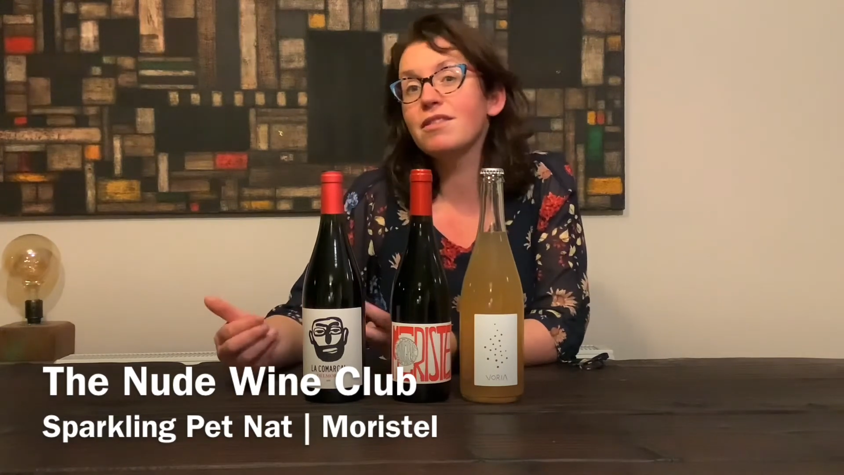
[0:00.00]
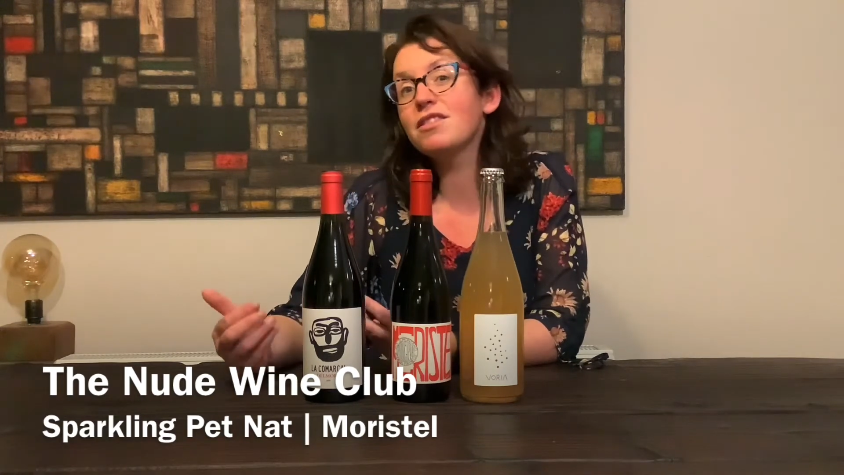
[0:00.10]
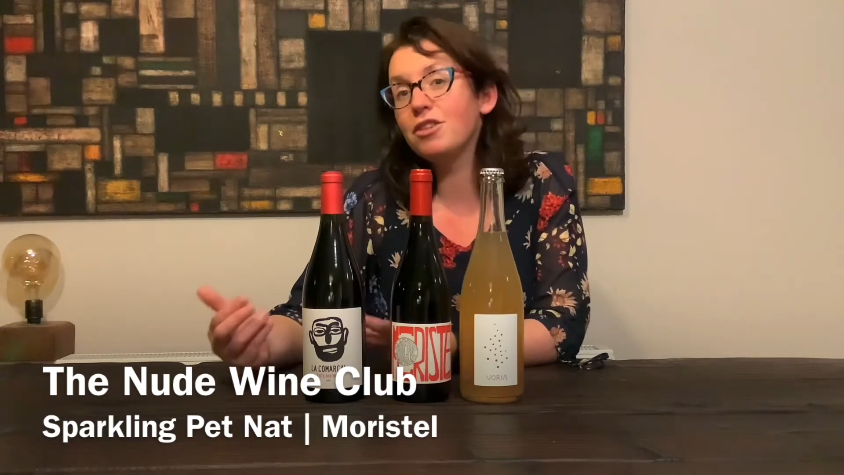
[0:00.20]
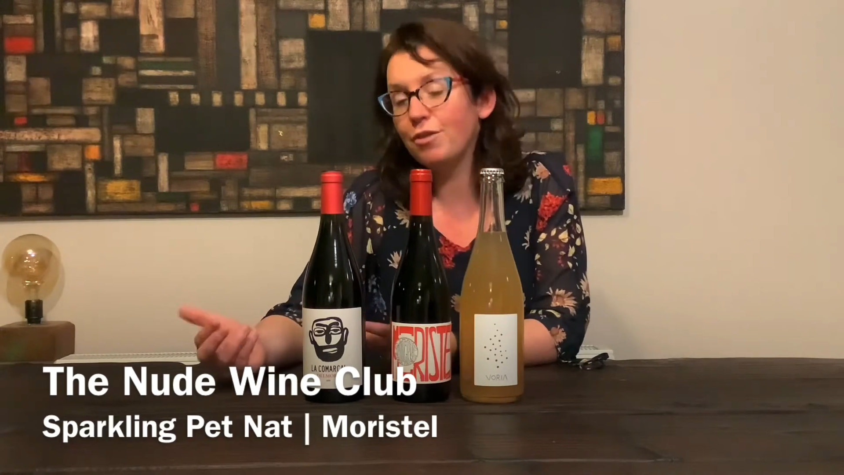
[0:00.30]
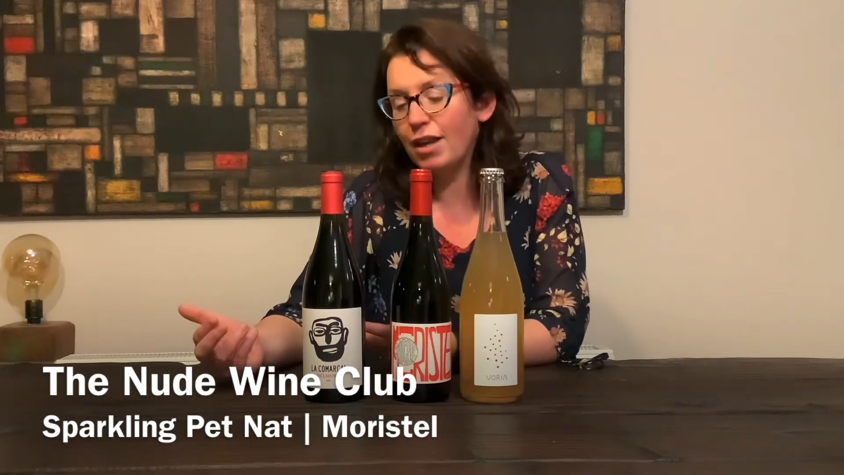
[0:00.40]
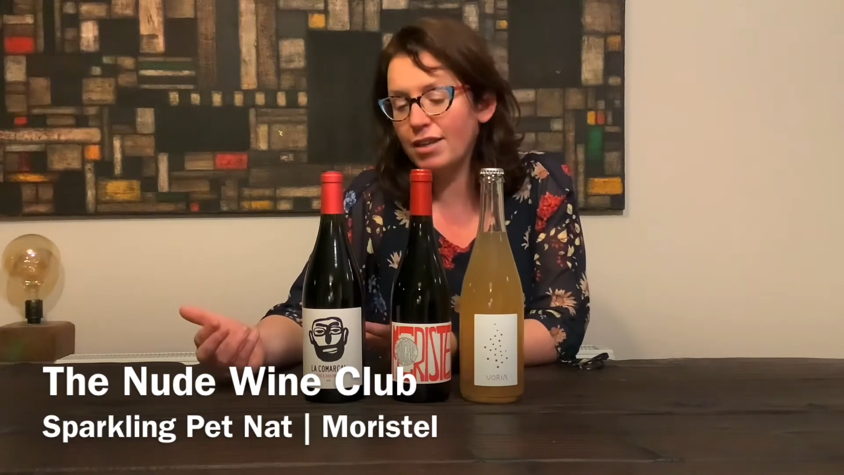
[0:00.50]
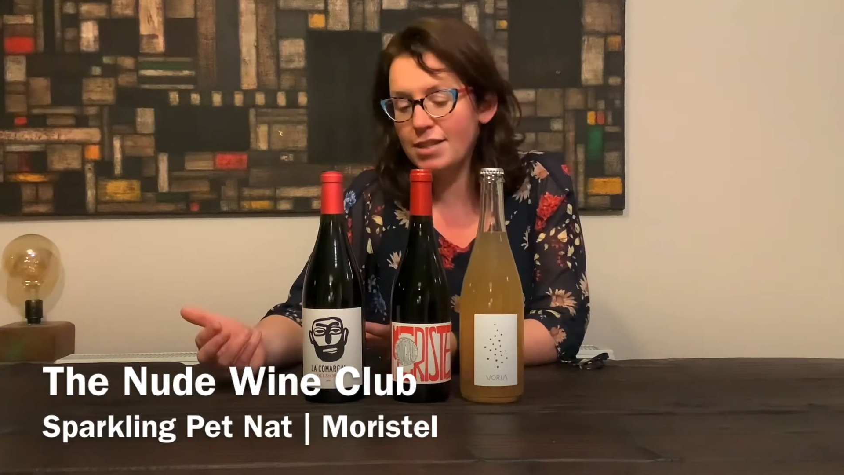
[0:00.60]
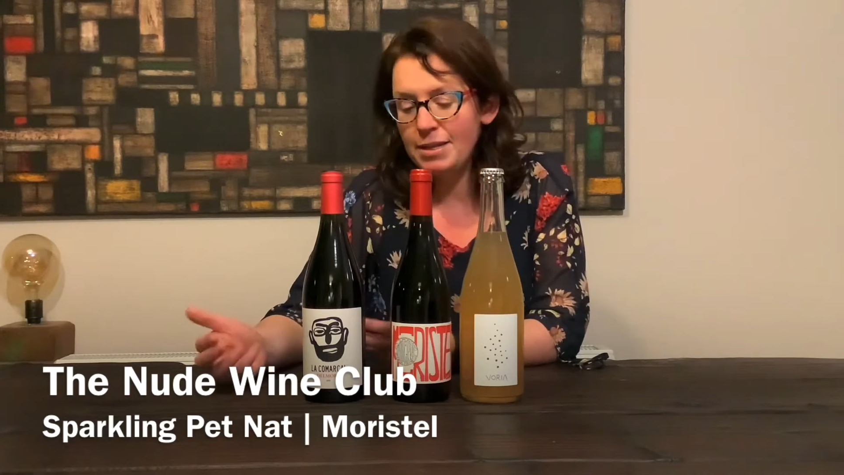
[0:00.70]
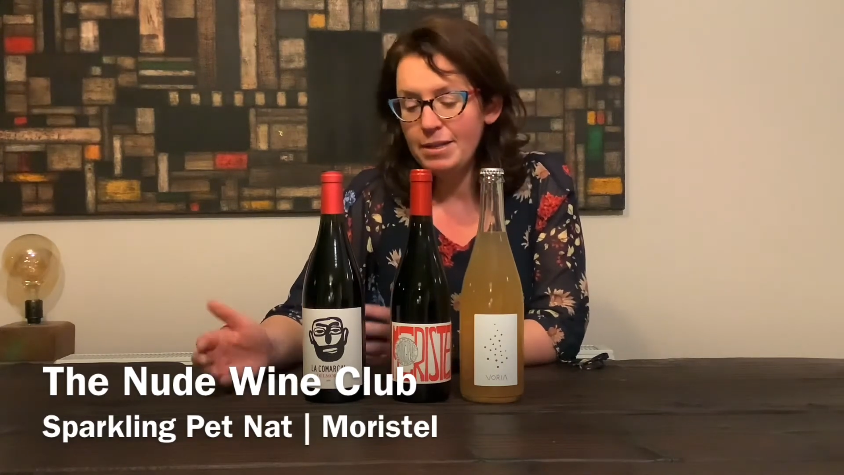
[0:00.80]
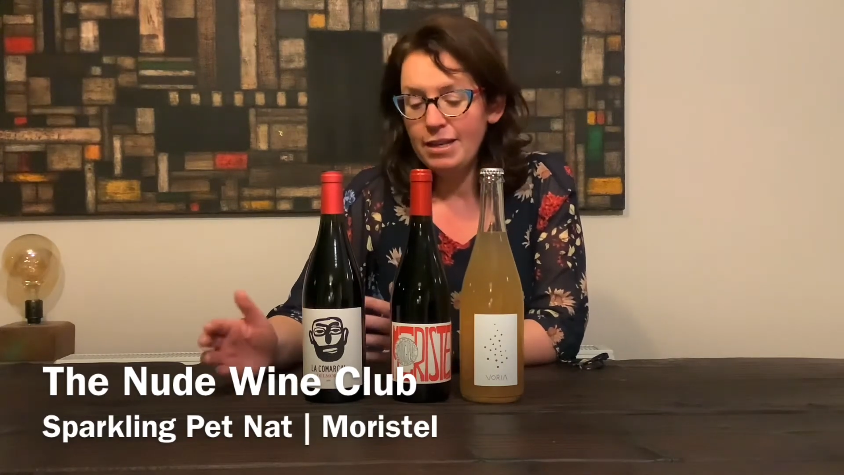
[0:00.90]
to
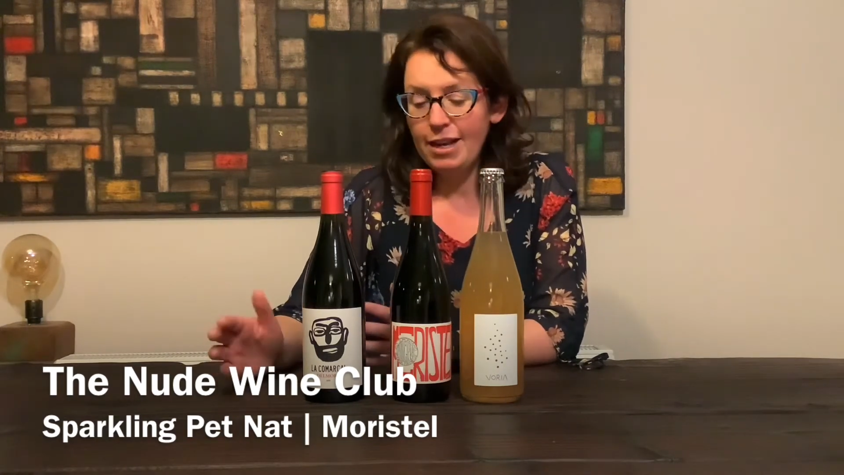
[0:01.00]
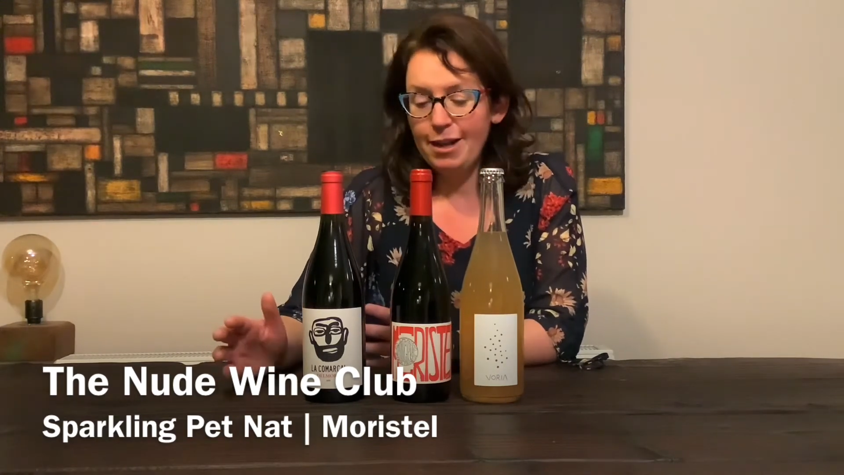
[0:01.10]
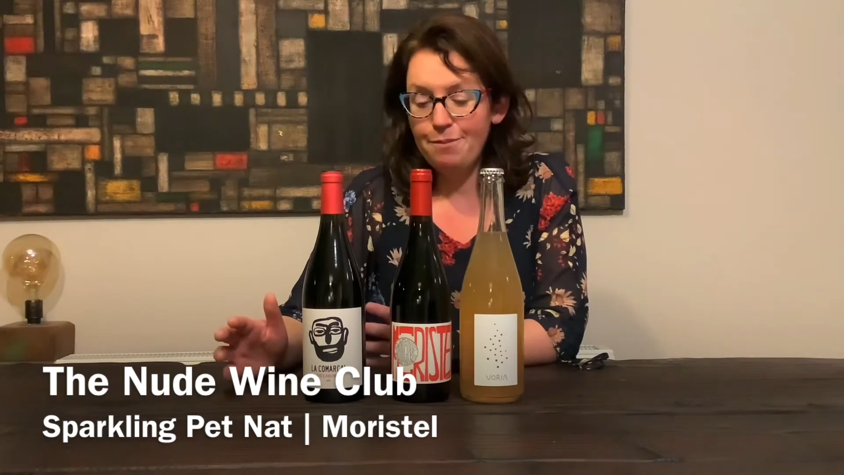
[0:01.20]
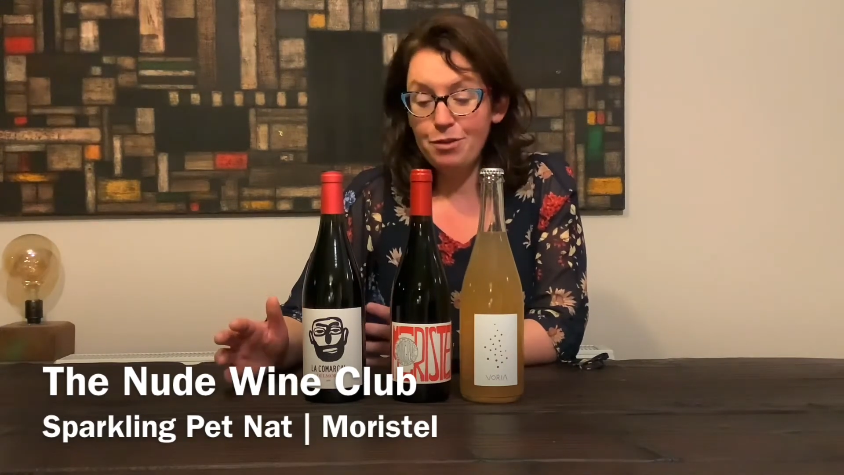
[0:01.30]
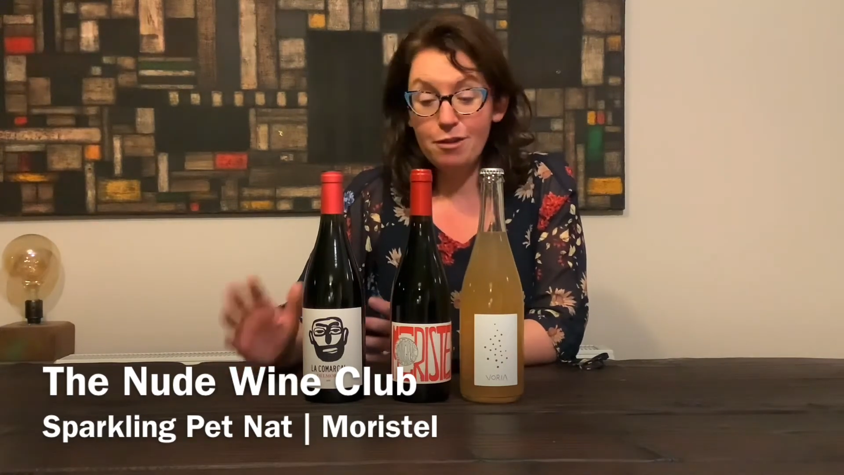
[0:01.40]
that.